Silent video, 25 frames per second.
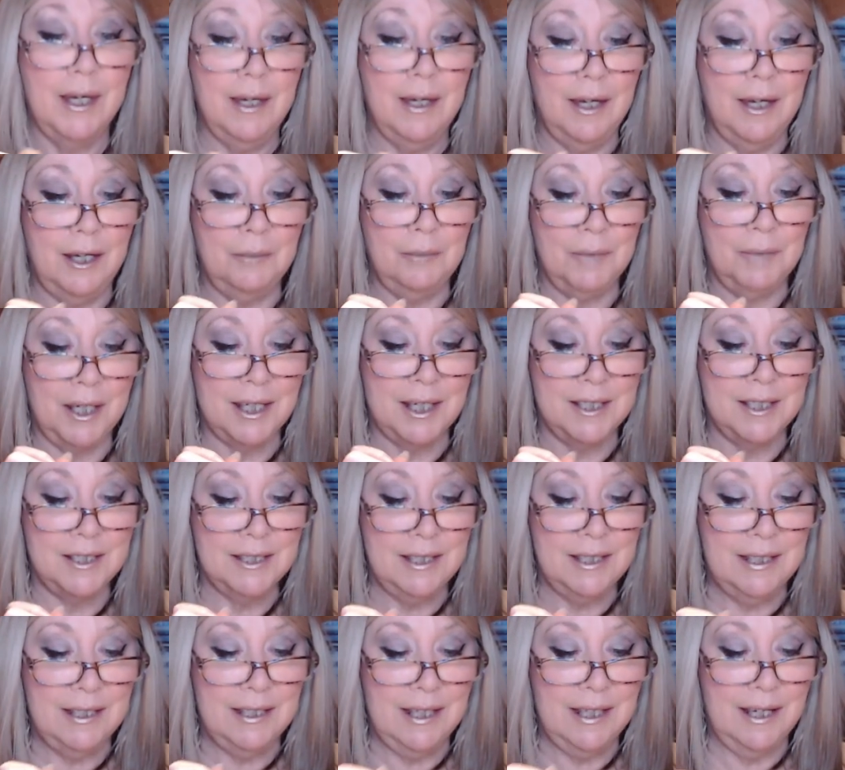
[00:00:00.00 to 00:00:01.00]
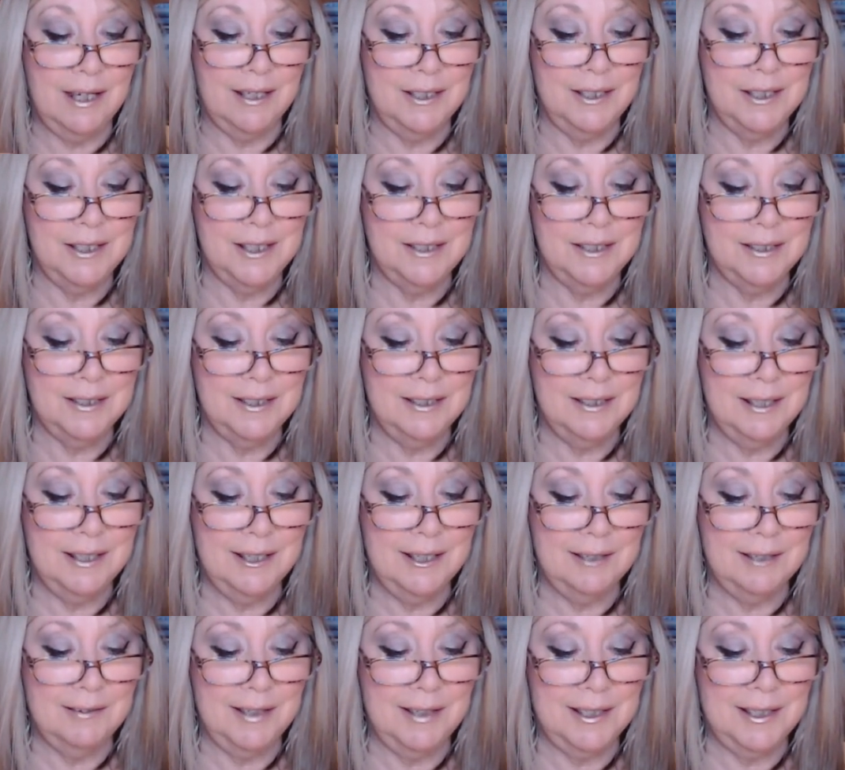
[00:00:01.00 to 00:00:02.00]
Anyway, I can see the onions in
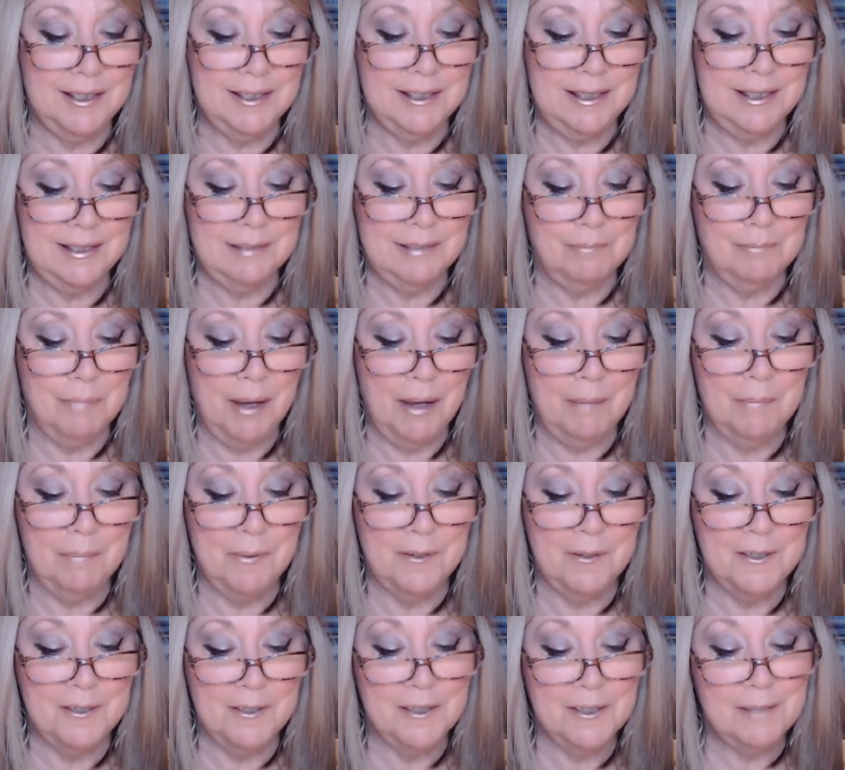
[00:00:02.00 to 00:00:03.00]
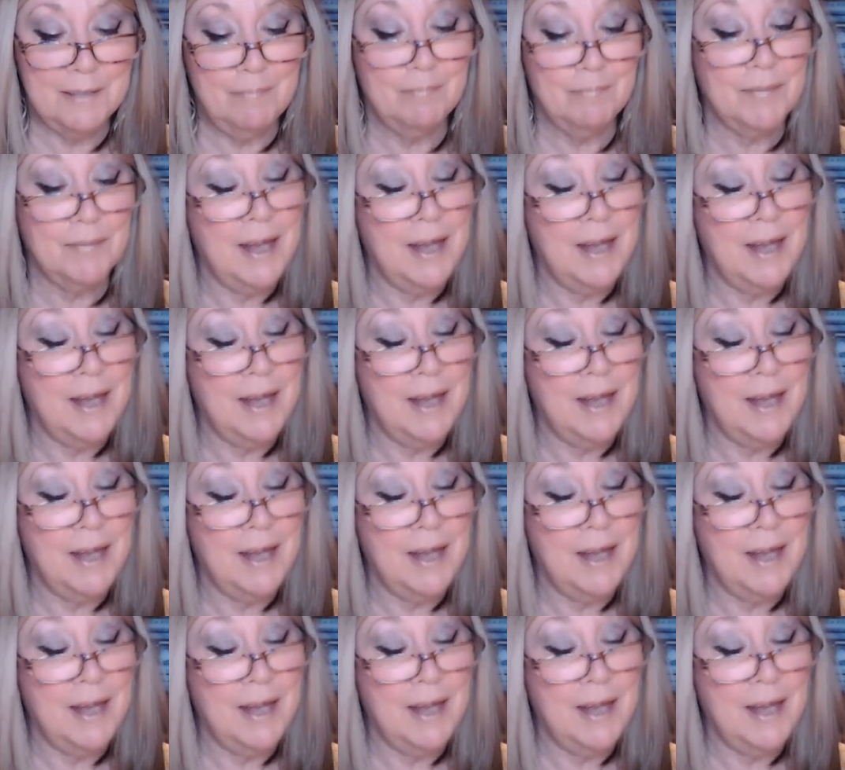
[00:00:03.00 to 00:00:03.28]
here. I can see some peppers.